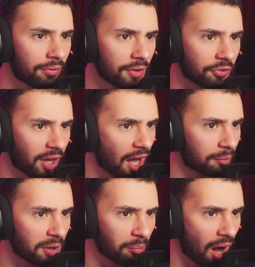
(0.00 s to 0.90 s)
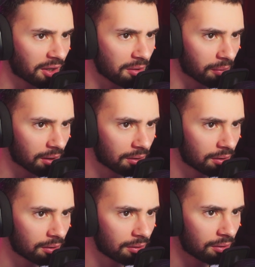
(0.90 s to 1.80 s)
It's gotta be Makima.
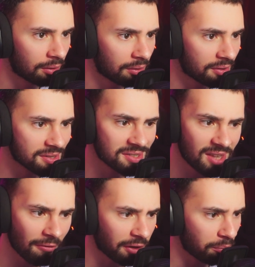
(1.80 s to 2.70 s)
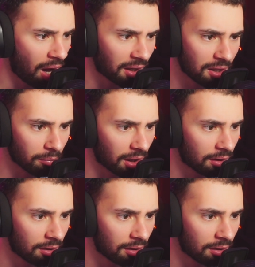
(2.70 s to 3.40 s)
This is definitely Makima.